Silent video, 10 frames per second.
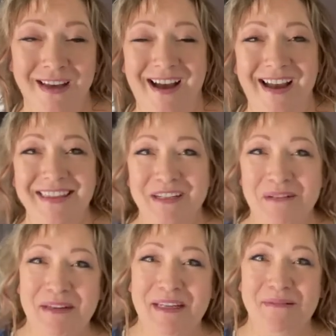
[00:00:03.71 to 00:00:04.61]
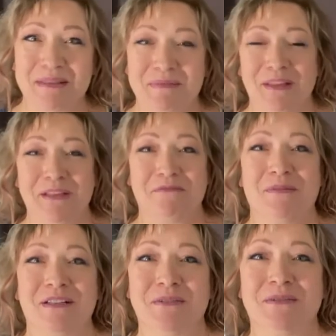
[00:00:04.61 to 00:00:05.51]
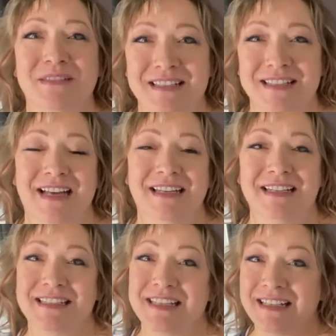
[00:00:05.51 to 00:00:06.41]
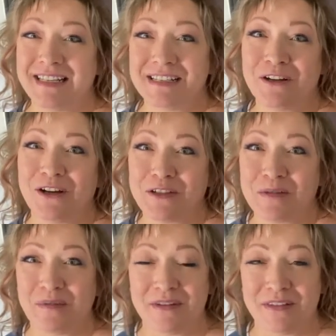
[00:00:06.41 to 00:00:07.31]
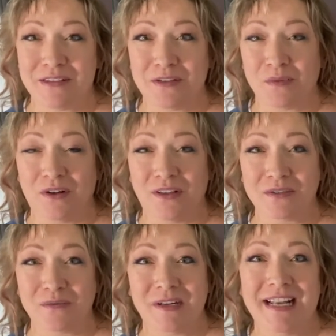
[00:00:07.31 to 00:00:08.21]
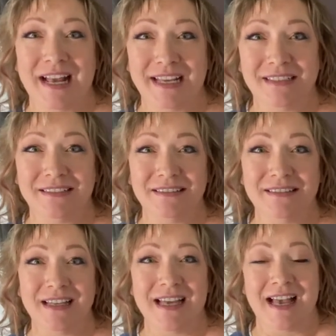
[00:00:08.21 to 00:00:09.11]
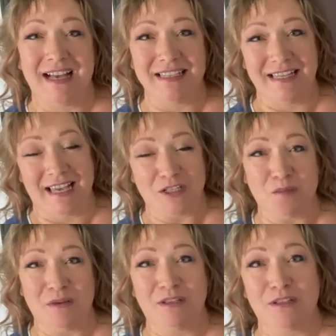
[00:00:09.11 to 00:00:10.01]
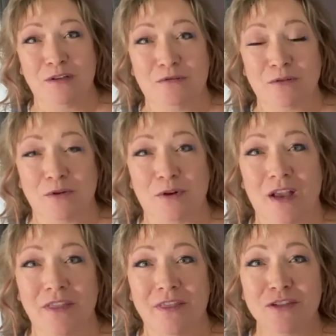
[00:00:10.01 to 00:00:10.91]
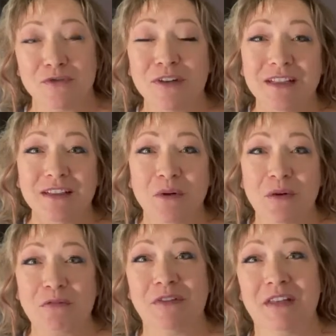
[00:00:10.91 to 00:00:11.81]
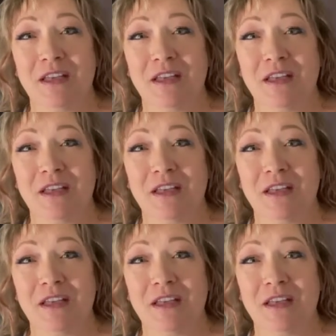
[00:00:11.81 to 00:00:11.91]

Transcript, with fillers: Hi there, my name is Melody from What Tools Inside and today I'd like to talk to you about this DeWalt right angle attachment for the drill or for the